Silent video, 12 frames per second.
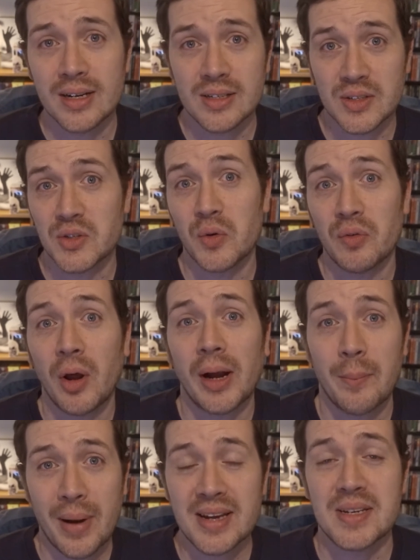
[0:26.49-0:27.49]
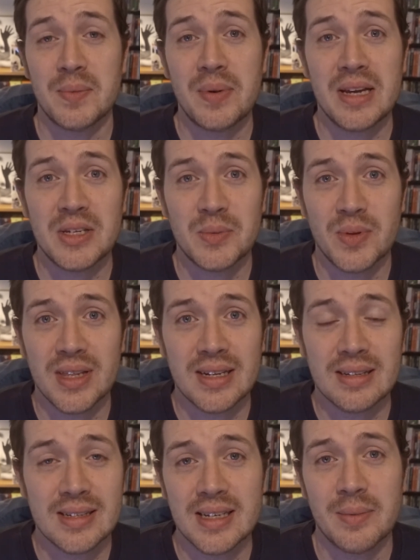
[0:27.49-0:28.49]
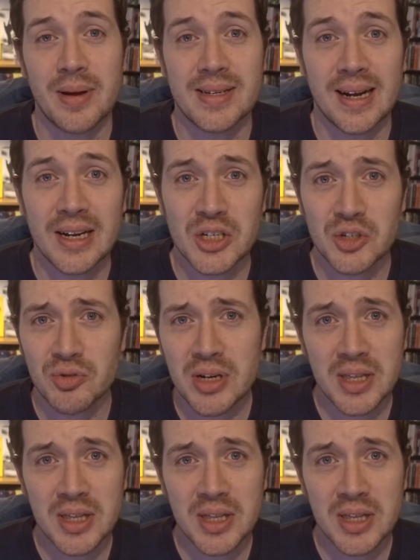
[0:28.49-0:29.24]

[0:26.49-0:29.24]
as sort of like a masterpiece within cinematic history.